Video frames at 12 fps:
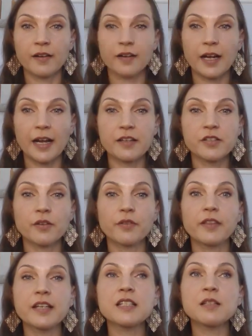Okay, so
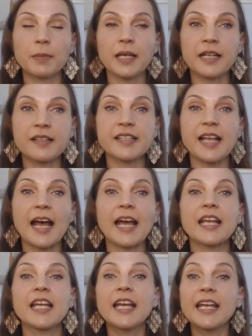this means
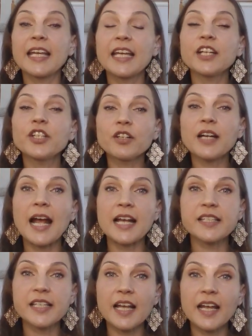that in your
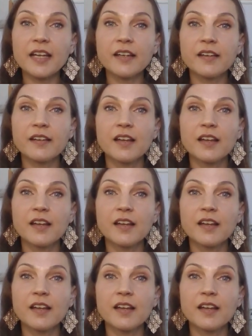essay,